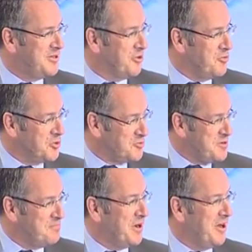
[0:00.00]
or the rules
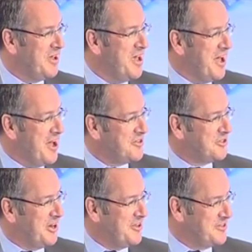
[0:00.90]
written by
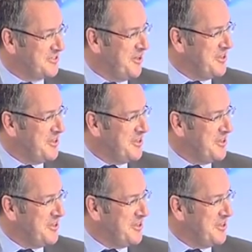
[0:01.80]
July this year.